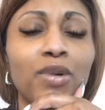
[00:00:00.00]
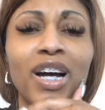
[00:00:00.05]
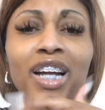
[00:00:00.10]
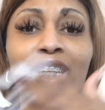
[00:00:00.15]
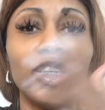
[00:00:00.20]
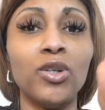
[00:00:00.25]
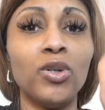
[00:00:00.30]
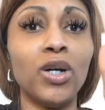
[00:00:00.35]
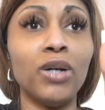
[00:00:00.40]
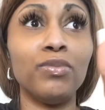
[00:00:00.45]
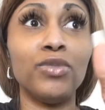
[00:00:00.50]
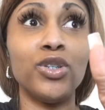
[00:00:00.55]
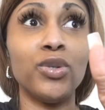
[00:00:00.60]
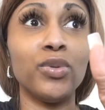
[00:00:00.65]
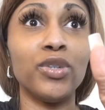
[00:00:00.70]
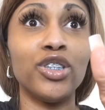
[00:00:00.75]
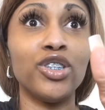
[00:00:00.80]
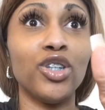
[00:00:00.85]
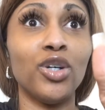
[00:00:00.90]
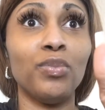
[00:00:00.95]
I know I'm
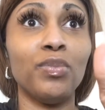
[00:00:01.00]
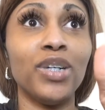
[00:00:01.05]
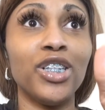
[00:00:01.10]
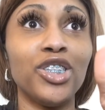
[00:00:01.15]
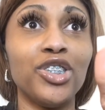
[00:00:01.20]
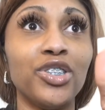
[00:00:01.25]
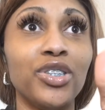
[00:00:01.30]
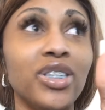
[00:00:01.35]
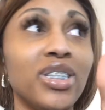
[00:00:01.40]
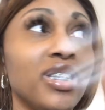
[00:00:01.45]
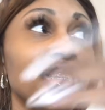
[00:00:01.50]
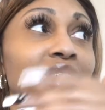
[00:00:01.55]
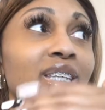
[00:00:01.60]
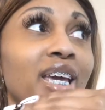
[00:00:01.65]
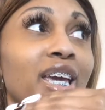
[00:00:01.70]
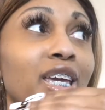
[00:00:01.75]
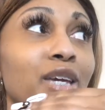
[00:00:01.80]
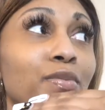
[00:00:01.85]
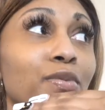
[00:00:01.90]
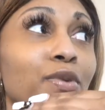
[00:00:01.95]
doing so much to this
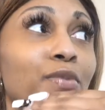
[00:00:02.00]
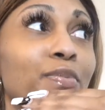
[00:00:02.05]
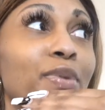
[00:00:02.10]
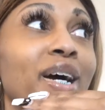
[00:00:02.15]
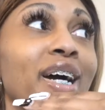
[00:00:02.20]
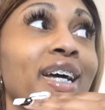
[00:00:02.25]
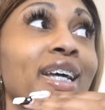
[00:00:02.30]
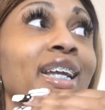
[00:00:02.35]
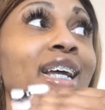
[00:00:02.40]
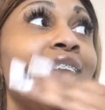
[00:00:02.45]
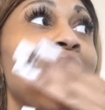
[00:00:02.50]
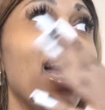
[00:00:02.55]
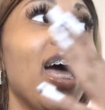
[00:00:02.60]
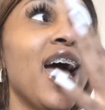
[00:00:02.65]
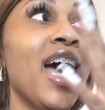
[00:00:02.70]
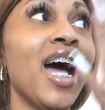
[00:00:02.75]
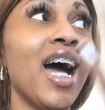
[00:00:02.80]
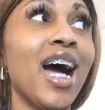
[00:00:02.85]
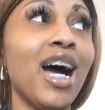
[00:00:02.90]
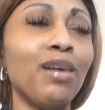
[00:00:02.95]
table, but
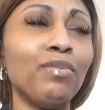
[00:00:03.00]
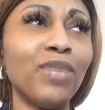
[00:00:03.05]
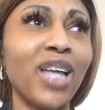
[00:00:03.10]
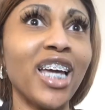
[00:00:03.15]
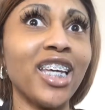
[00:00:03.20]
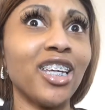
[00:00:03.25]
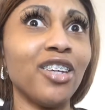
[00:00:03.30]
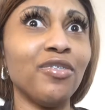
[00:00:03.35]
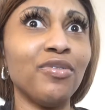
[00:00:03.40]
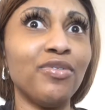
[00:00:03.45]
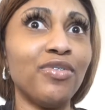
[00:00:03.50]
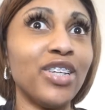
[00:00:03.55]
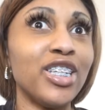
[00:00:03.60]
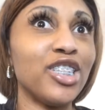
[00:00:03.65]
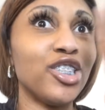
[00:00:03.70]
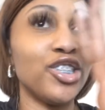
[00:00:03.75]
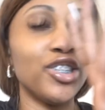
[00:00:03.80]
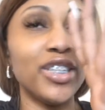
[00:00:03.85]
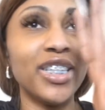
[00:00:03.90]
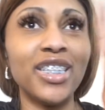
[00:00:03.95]
I'm, like,
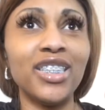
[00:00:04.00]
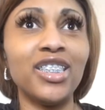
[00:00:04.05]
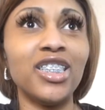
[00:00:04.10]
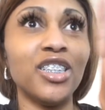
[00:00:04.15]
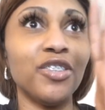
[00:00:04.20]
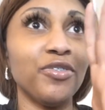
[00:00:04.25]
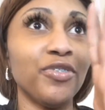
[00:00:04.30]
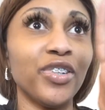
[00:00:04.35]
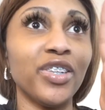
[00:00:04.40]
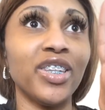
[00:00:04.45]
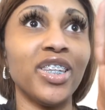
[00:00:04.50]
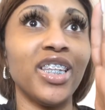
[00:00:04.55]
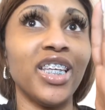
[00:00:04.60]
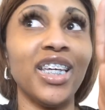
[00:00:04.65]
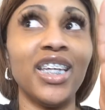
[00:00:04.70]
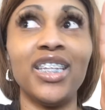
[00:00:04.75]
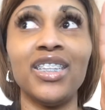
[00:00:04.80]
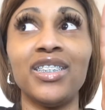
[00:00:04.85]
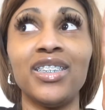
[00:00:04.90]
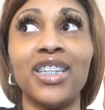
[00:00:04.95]
envisioning different
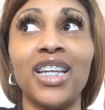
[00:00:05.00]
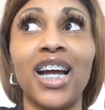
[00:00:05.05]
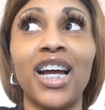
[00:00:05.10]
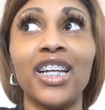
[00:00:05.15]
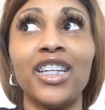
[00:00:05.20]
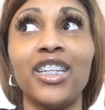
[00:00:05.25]
things that I